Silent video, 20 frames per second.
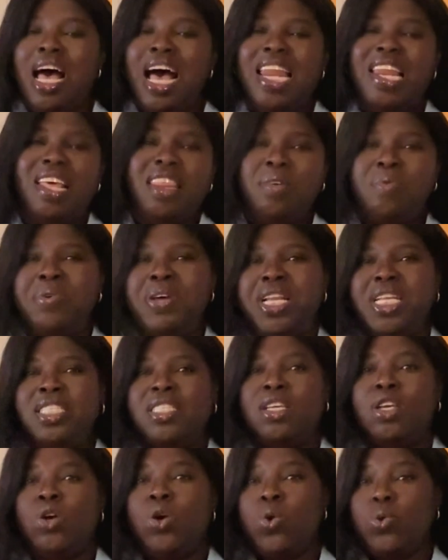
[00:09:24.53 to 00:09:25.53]
Another one
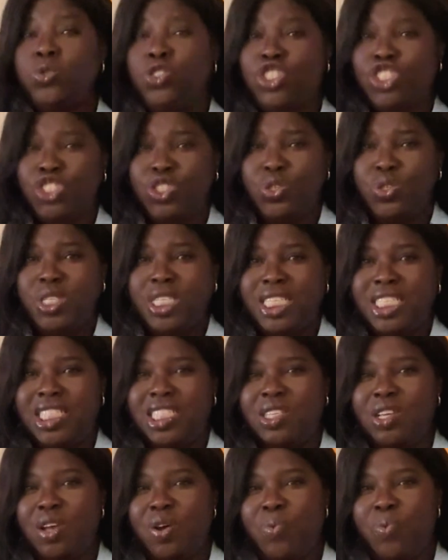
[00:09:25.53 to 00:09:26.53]
is Go
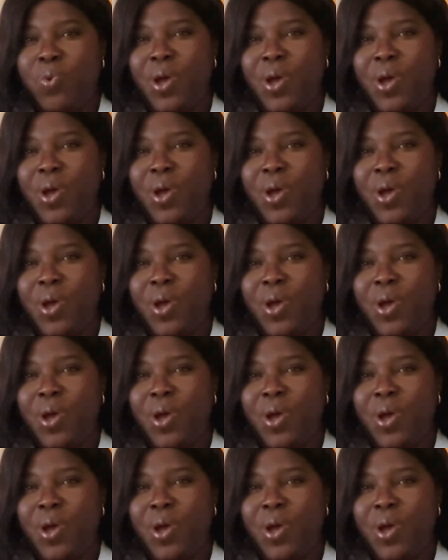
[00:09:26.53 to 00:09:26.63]
Student,